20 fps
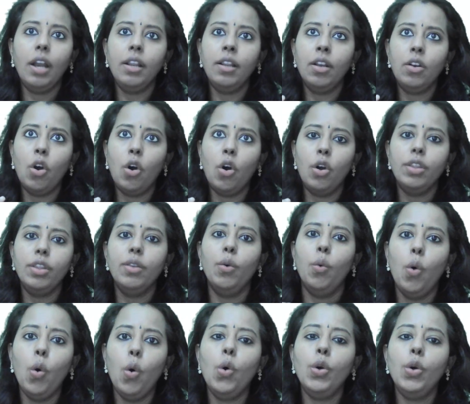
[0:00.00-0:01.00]
and on
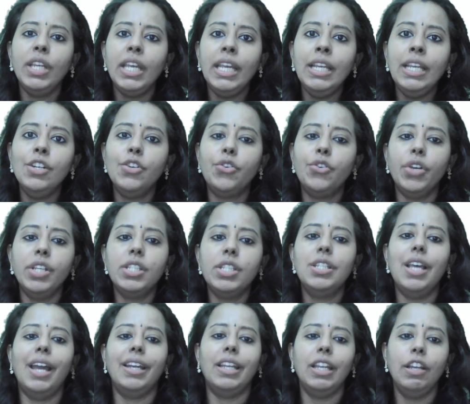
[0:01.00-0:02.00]
the own
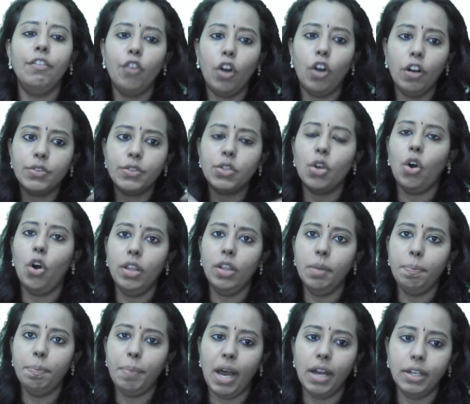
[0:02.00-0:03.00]
interest that involves
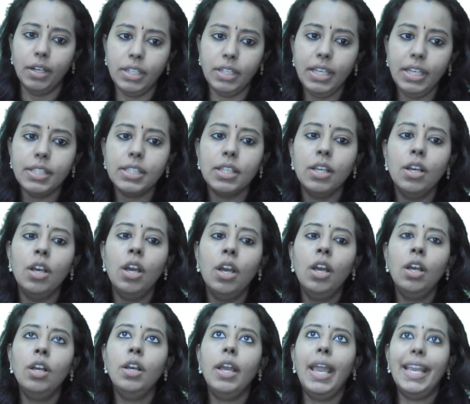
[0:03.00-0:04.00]
all the parties,
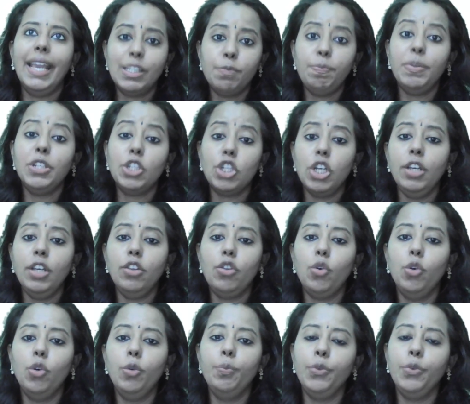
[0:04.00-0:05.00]
especially
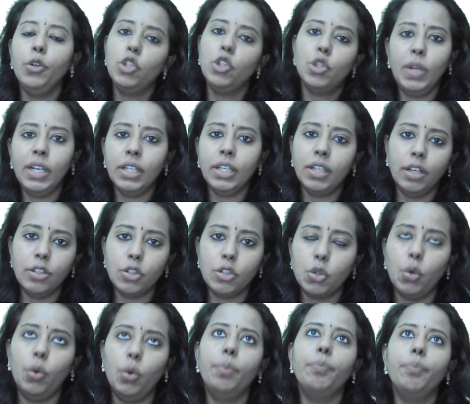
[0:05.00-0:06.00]
through mutual
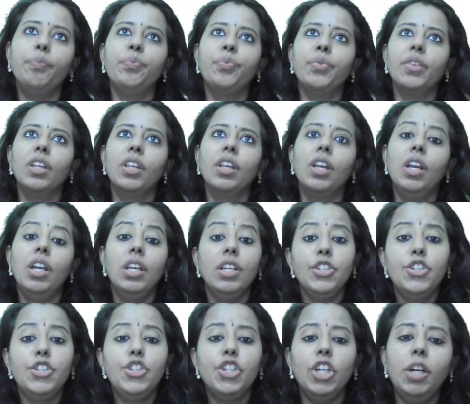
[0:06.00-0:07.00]
control.
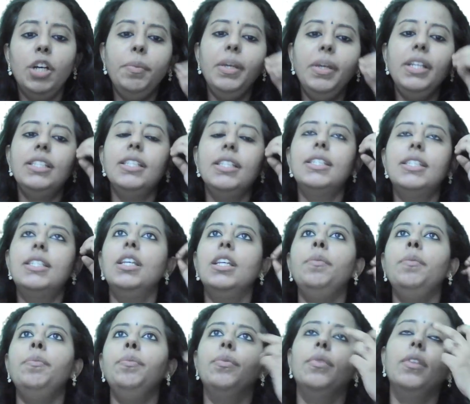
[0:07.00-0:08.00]
German
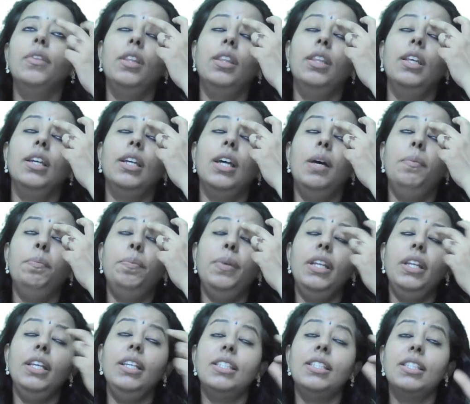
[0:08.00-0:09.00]
system, the
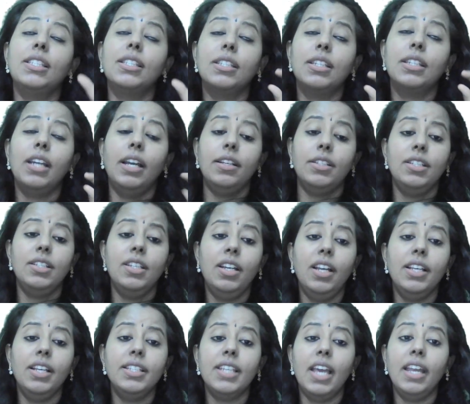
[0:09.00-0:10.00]
company is
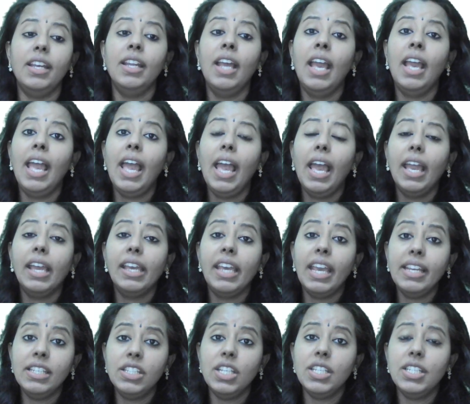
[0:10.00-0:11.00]
considered as an
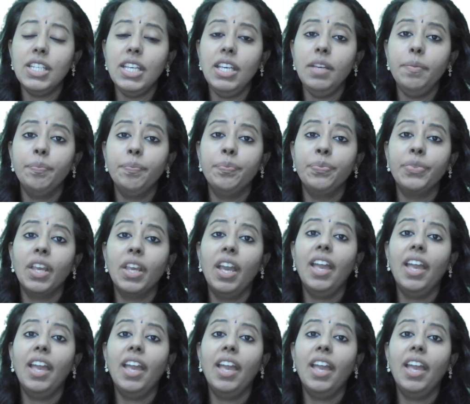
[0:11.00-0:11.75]
entity